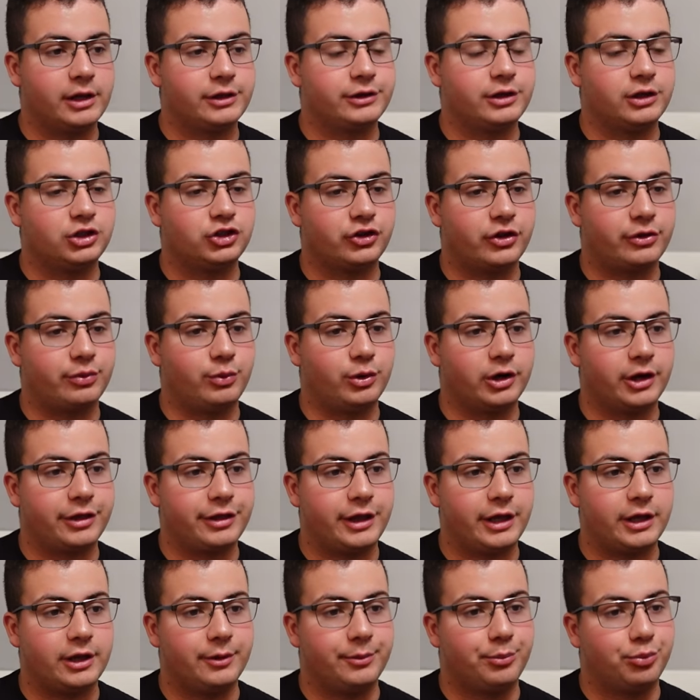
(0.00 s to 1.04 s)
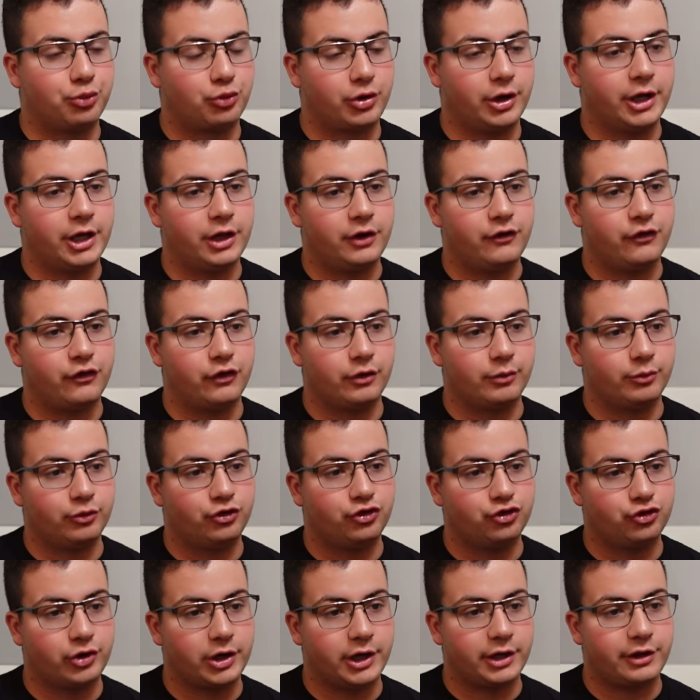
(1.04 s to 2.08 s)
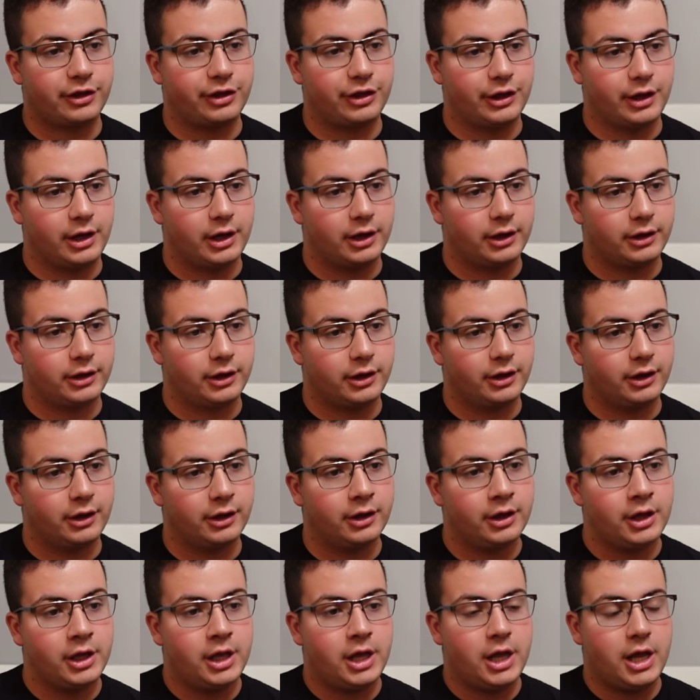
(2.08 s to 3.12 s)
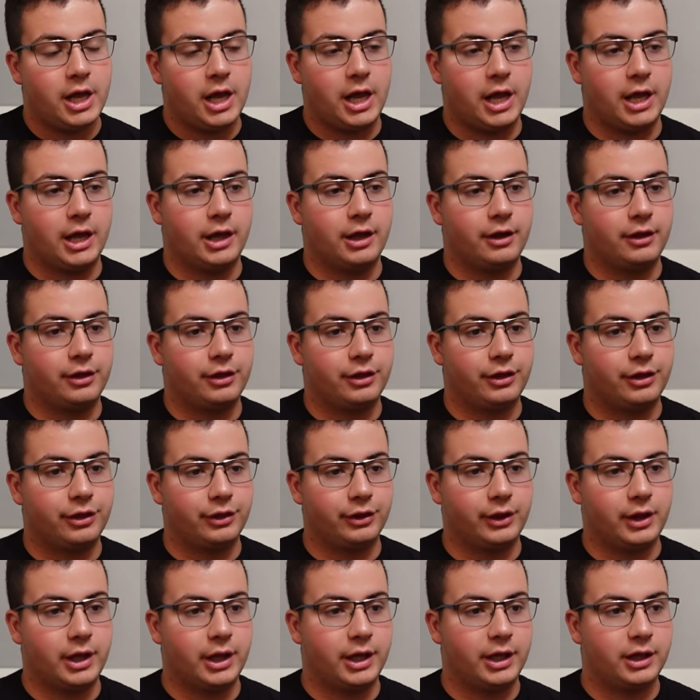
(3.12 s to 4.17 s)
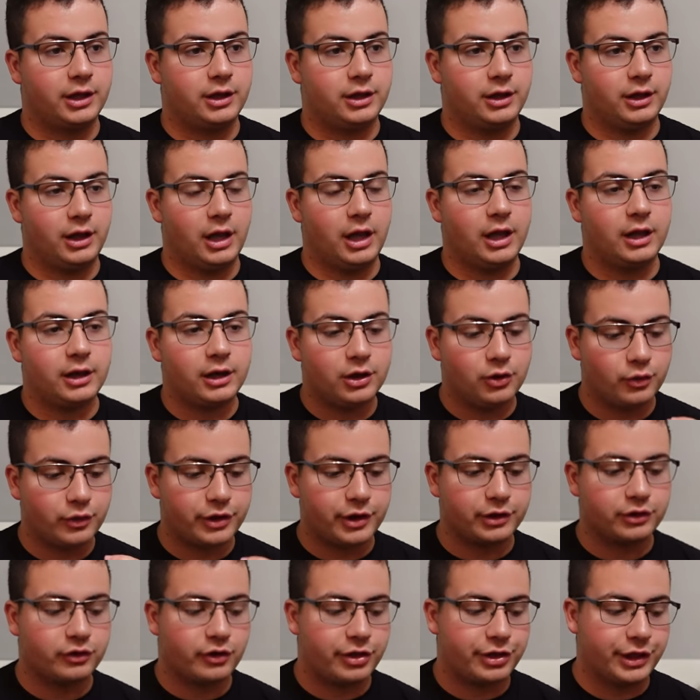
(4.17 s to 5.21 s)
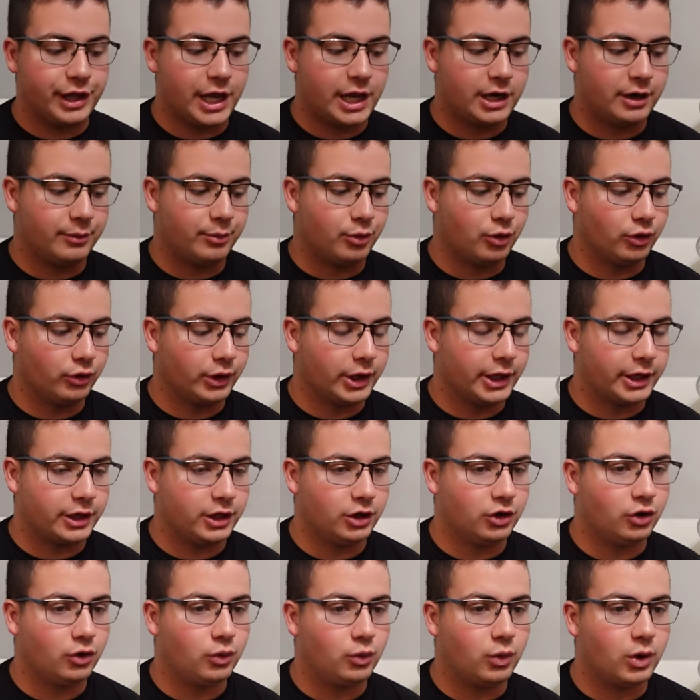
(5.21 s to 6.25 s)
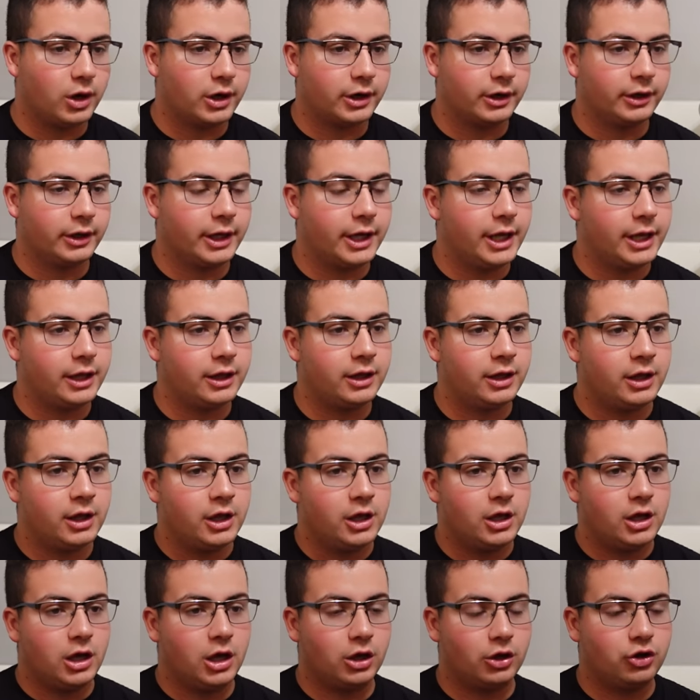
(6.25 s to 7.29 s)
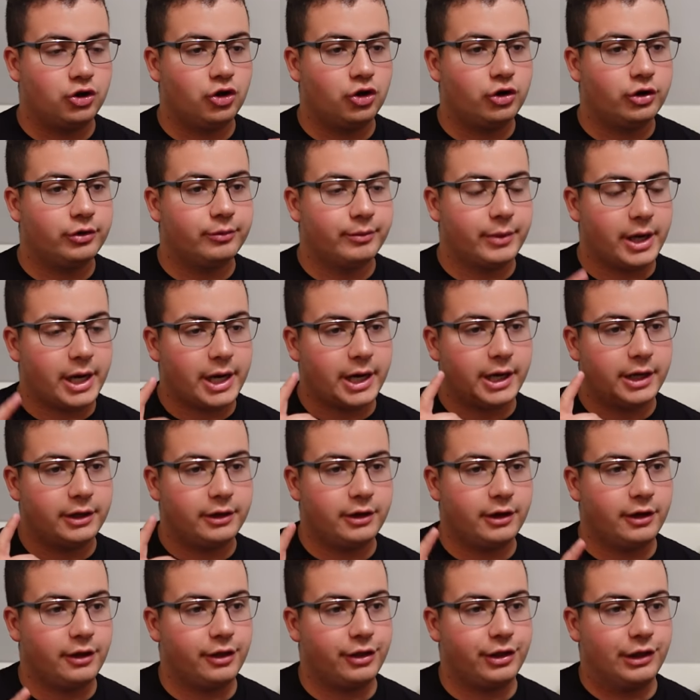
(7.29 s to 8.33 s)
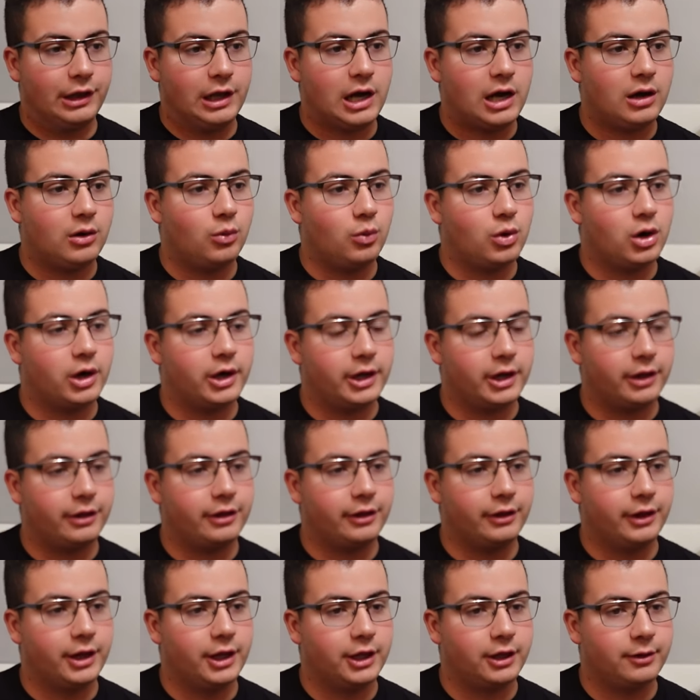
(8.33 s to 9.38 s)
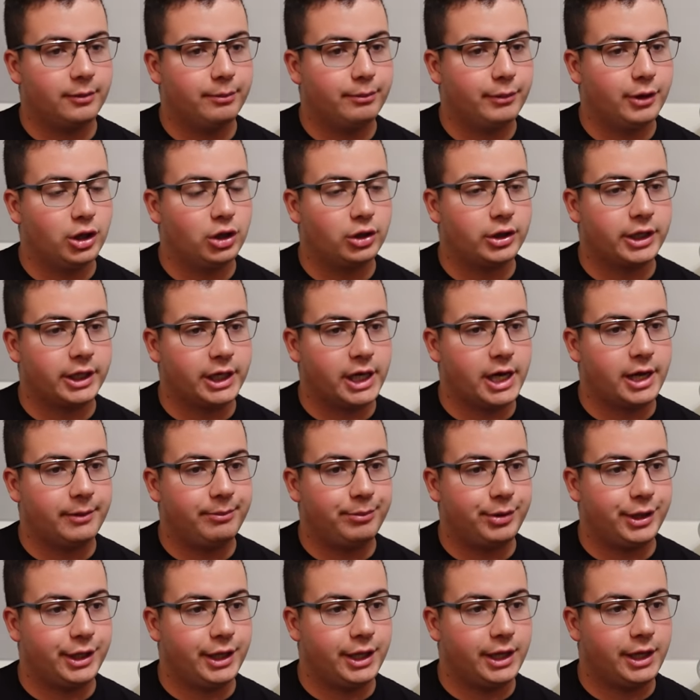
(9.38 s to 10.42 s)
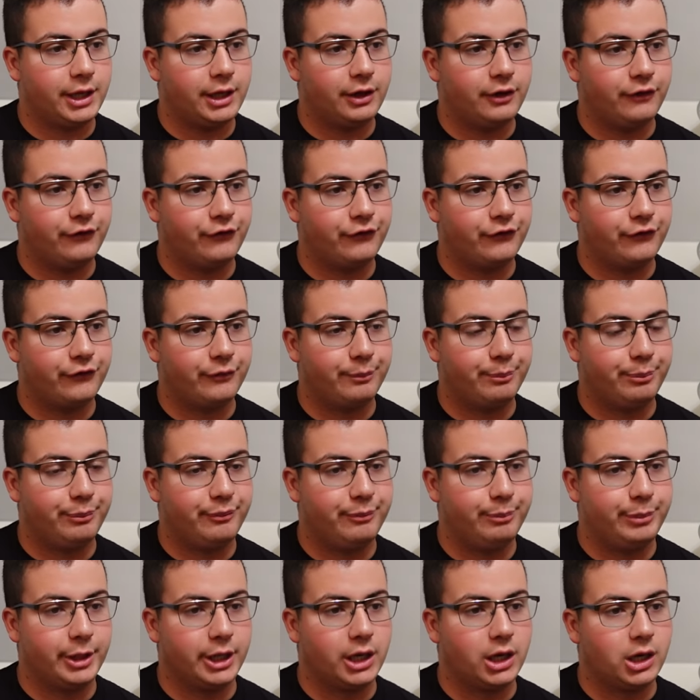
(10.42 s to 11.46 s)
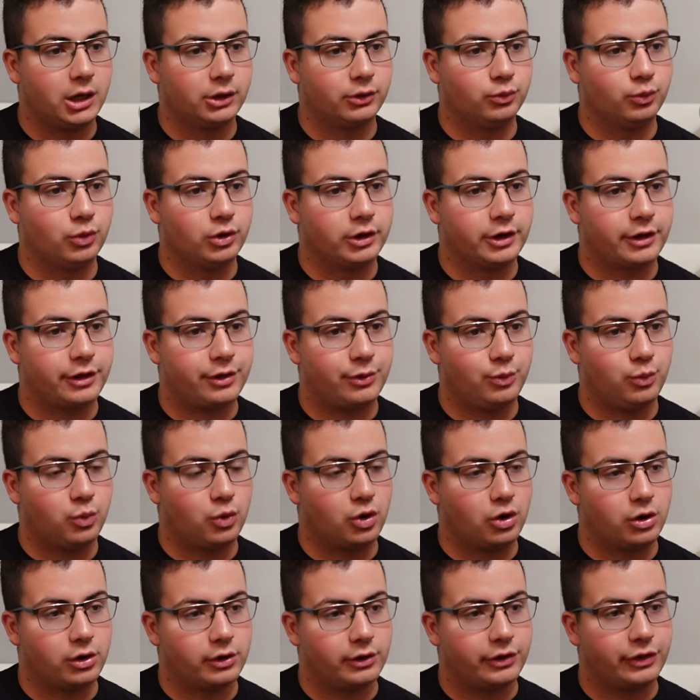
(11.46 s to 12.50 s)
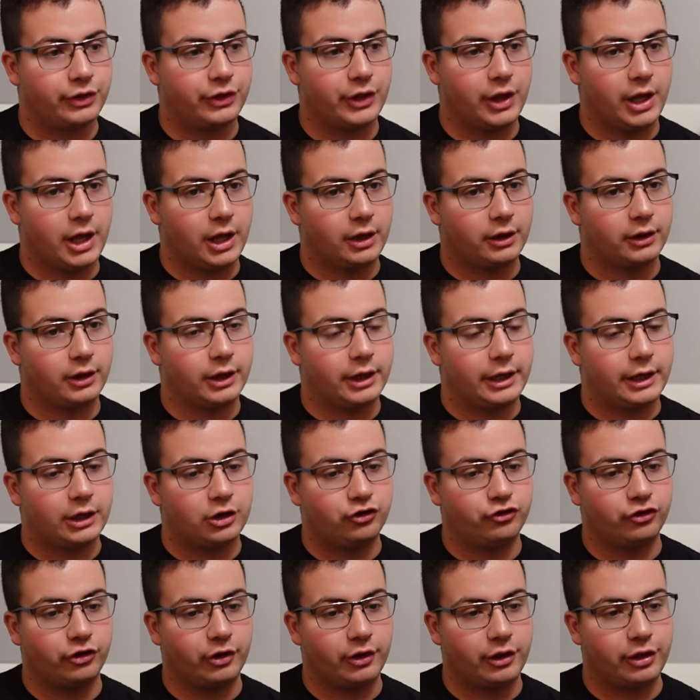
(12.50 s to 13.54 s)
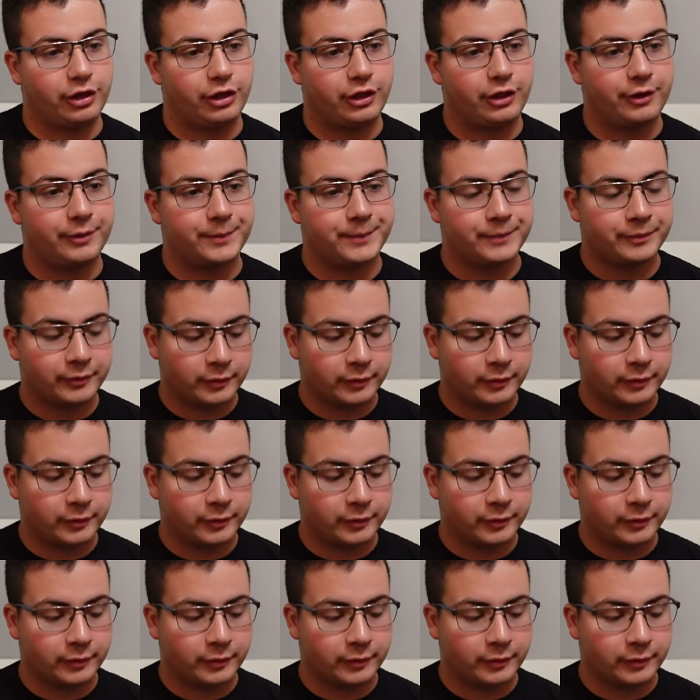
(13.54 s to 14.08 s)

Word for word: that they just want to take a break from Shrek's saga. And, like, and it was understandable. Like, you don't want to, like, a good mind is not wanting to, like, milk an IP beyond what it's worth and, like, just